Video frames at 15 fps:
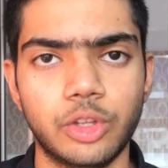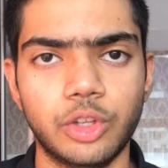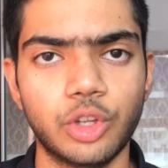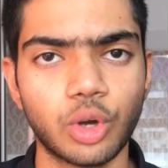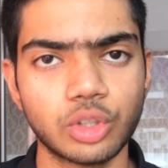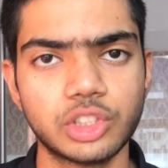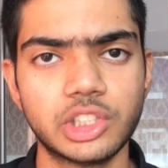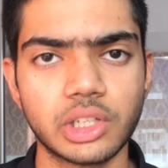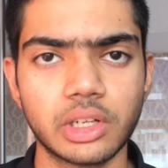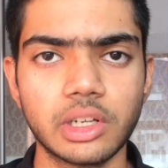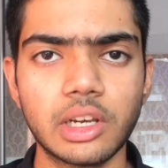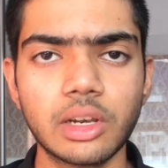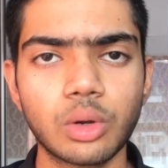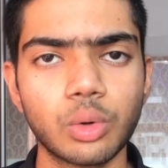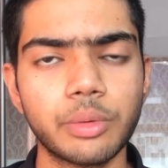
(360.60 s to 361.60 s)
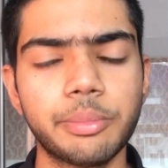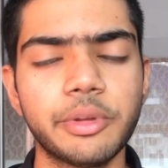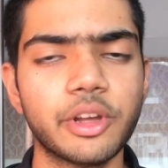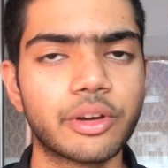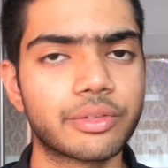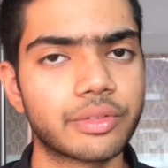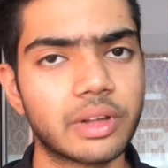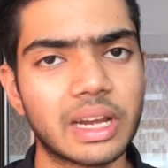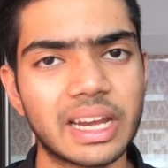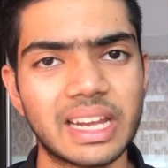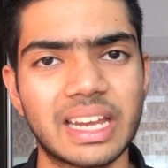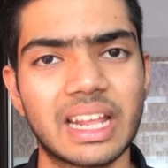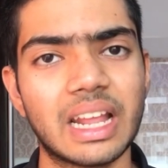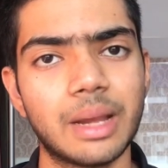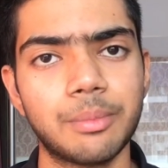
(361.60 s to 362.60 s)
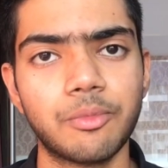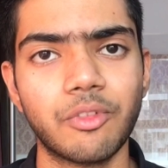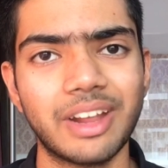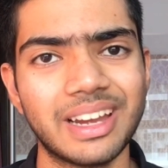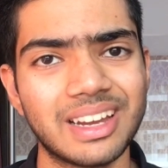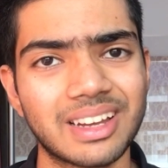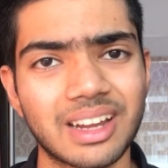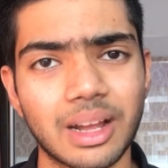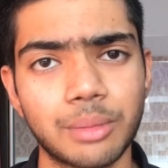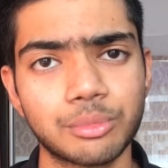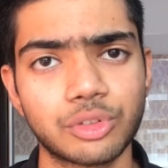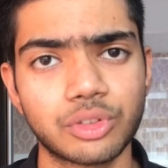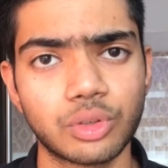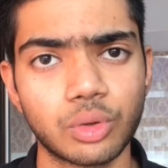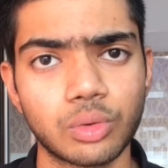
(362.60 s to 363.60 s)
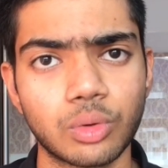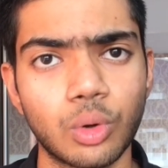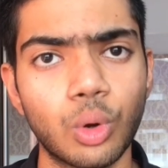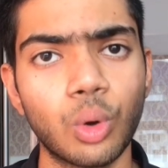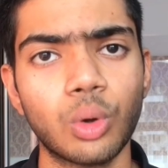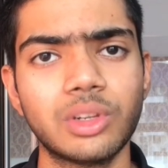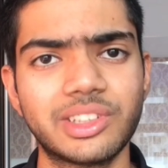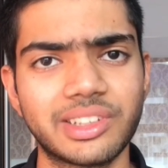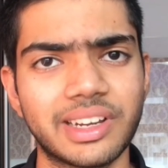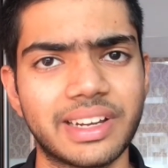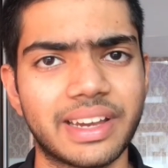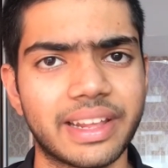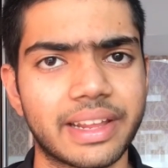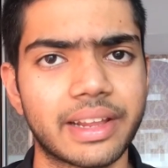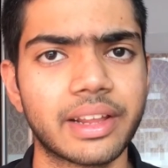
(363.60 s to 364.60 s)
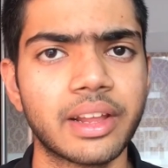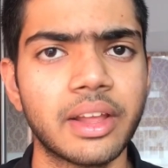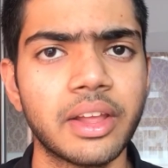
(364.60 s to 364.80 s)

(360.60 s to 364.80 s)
Your journal could be of great help when it comes to goal setting.